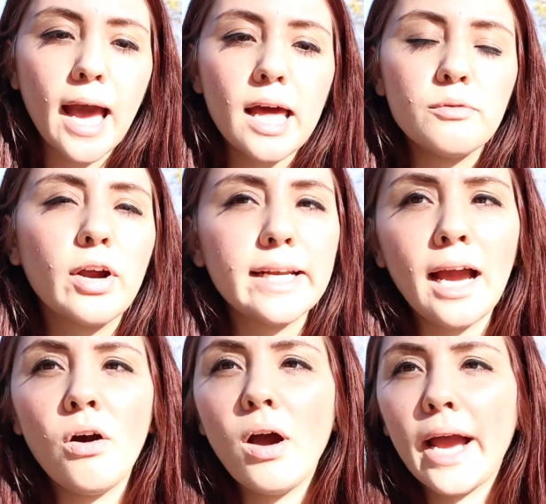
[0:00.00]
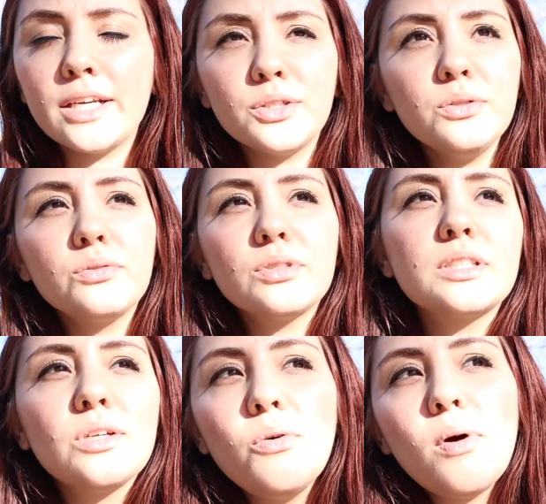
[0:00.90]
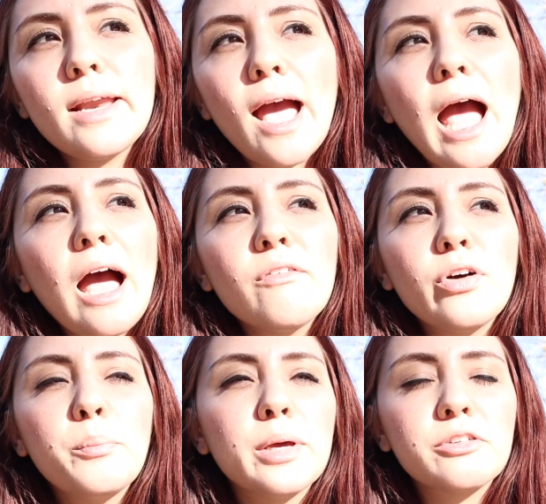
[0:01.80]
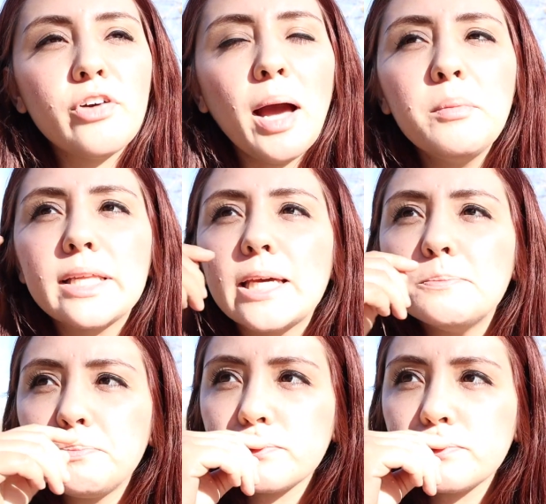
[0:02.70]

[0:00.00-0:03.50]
And right now, I do still want to have a big family.